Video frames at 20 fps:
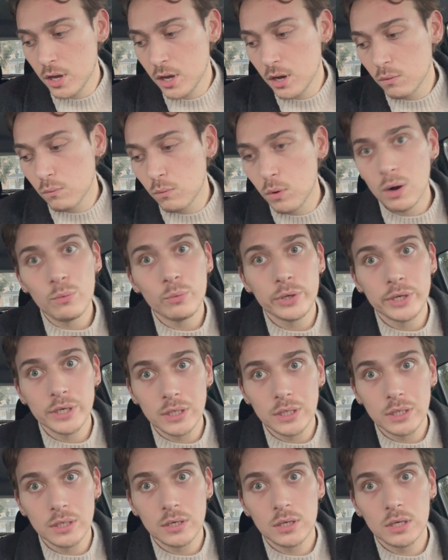what we
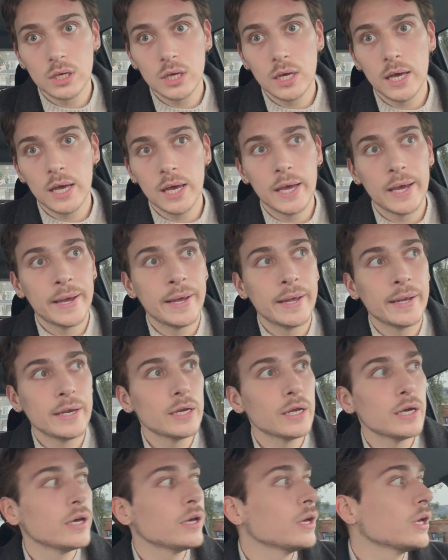need. And
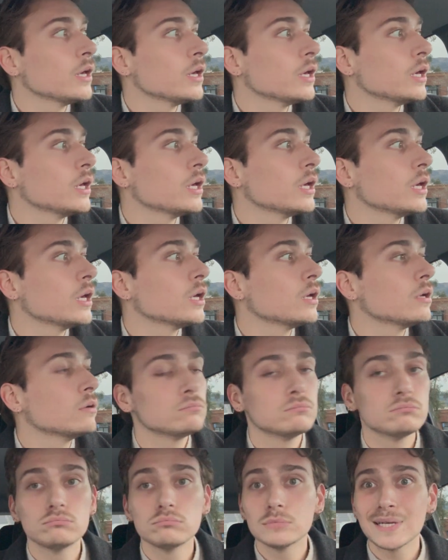
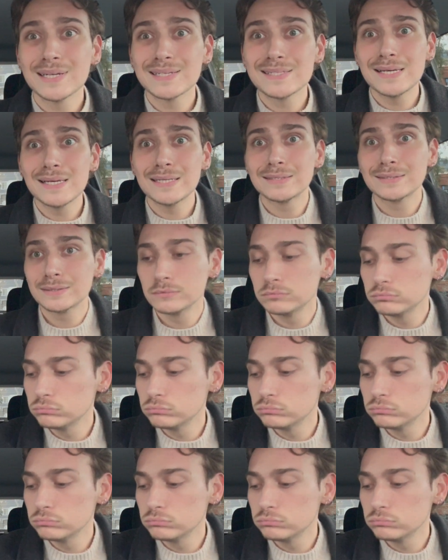that's it.